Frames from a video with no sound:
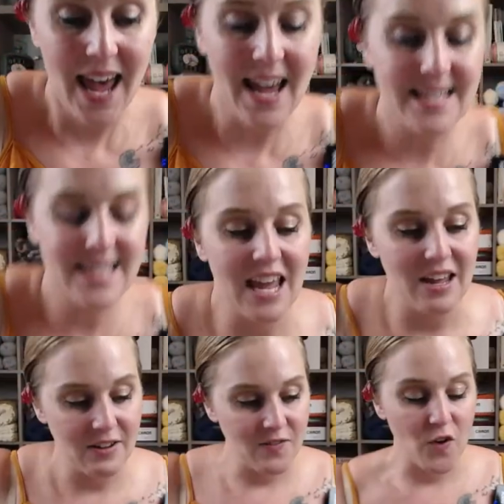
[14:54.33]
as
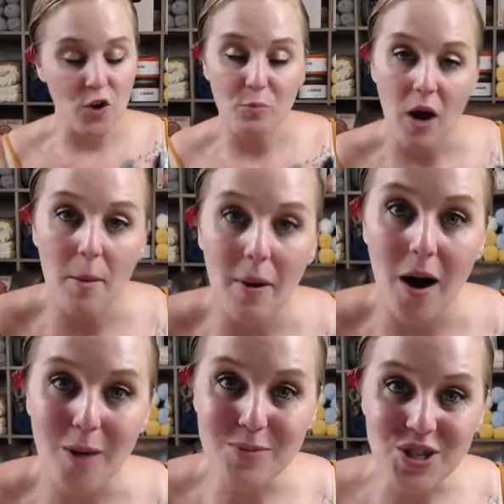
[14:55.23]
a photo prop
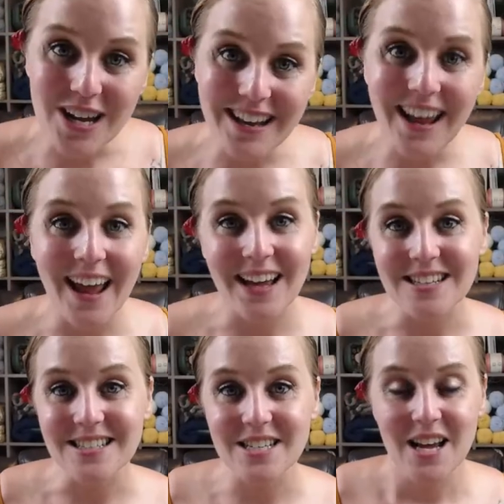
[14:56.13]
option
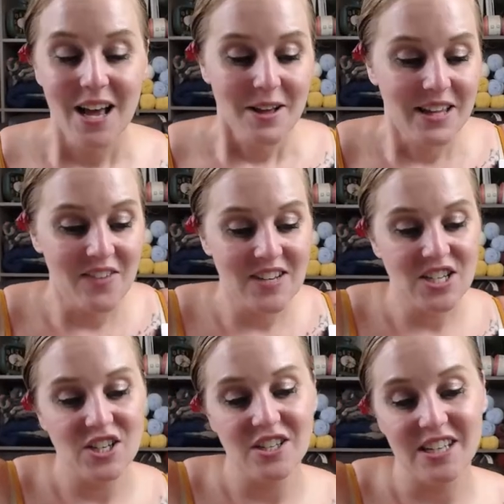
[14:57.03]
and give it,
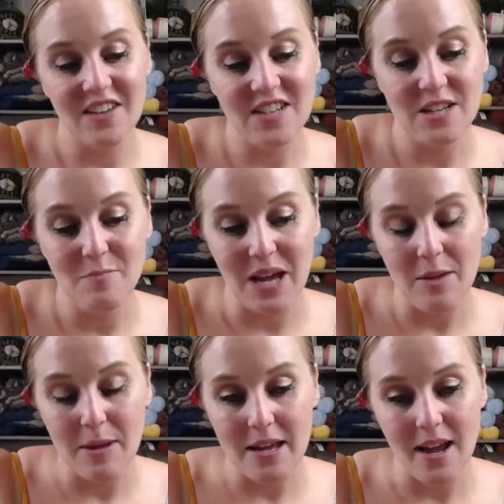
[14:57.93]
give it to
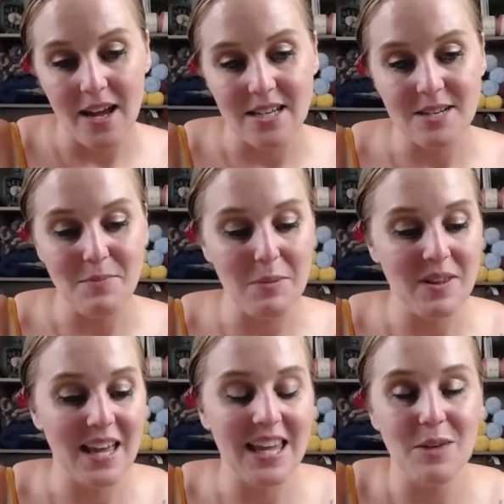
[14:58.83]
baby, and maybe
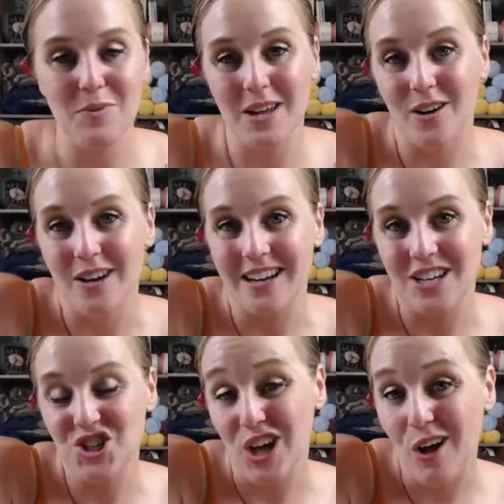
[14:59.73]
they keep it on a
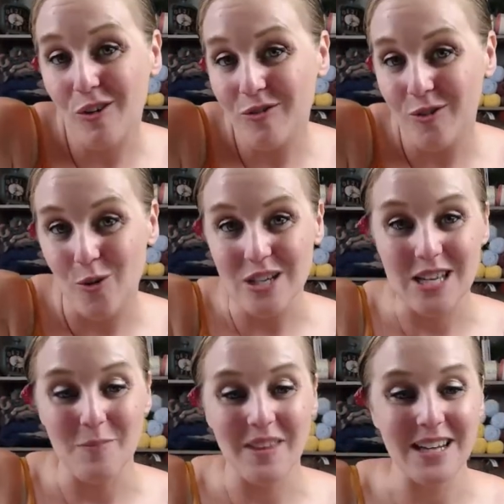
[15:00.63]
shelf or
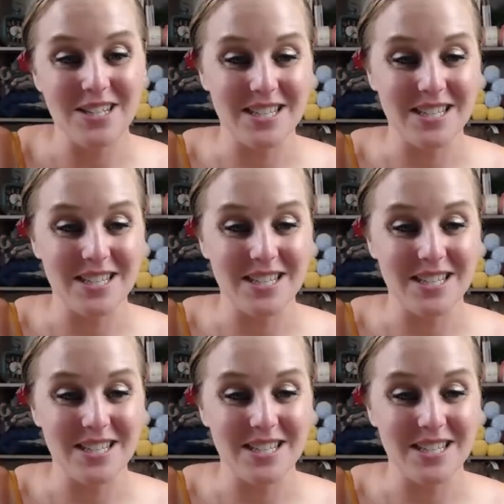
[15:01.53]
something